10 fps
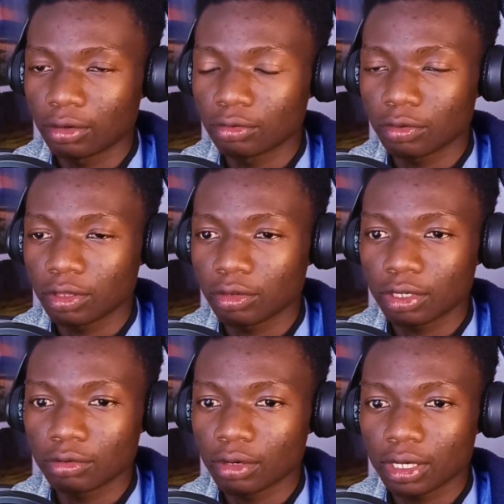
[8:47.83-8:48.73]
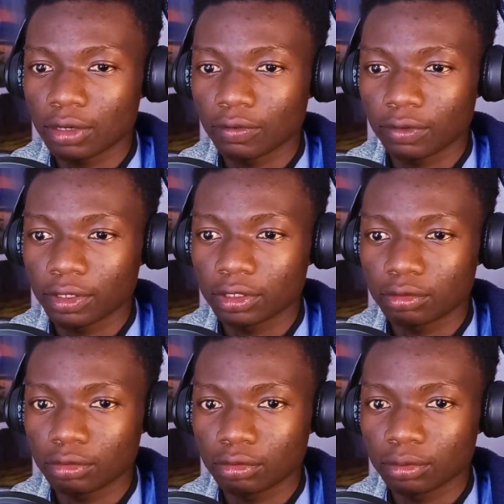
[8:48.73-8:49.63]
Not with you. I don't want to
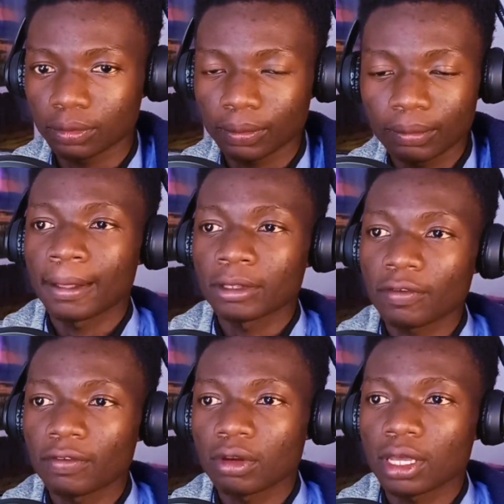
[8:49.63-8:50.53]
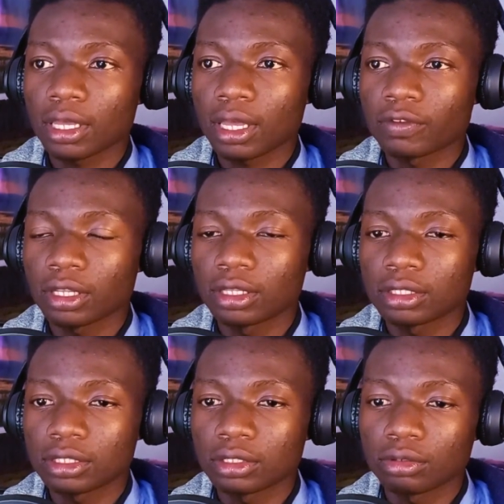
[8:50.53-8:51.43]
revenge to you. I feel like after
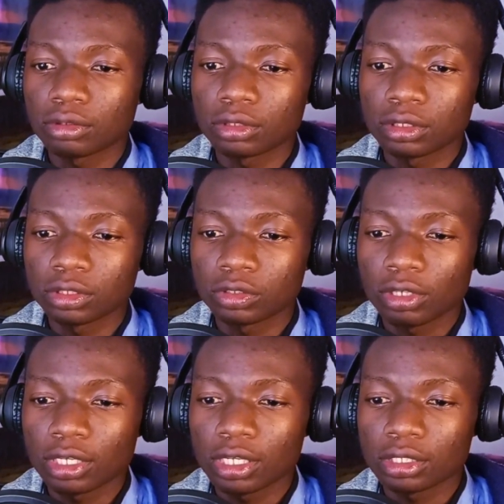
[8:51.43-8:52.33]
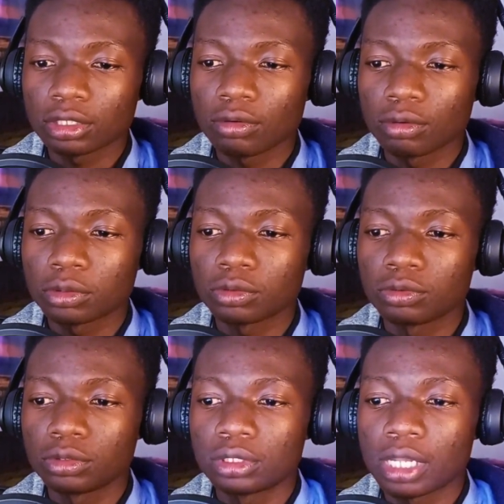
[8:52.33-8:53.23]
this, you know, Shredder is going
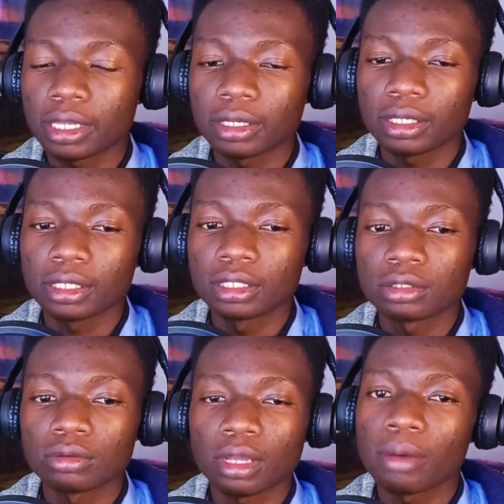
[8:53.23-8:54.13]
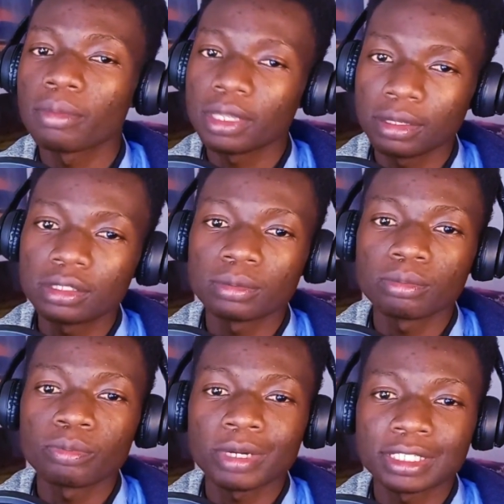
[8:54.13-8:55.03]
to, like, he's
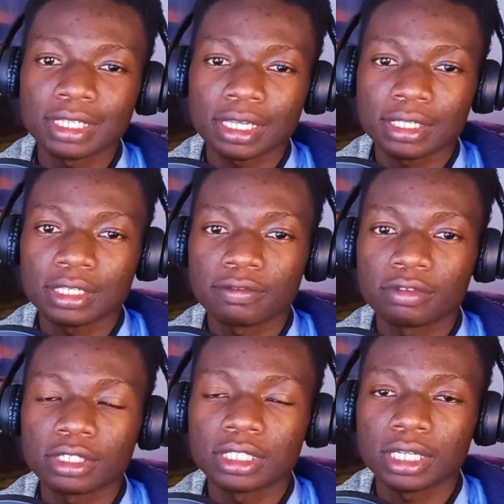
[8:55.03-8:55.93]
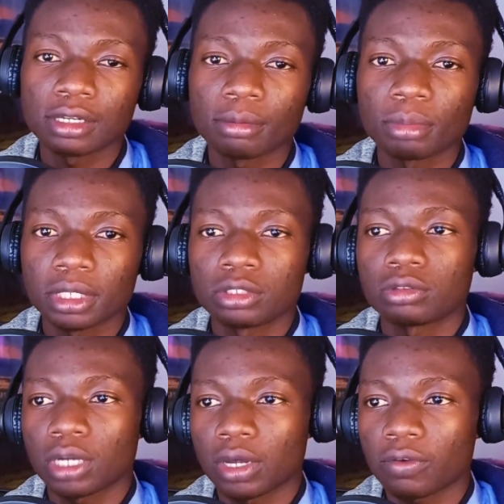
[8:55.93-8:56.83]
much successfully turning back
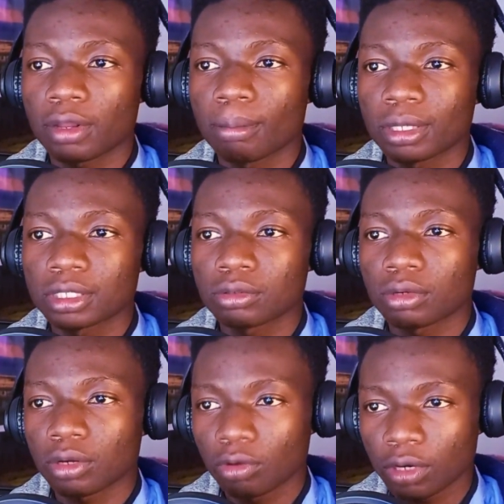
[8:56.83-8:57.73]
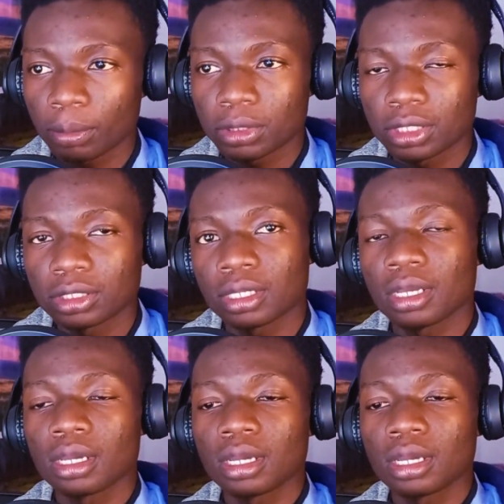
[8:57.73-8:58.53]
into Karai, but he's gonna corrupt his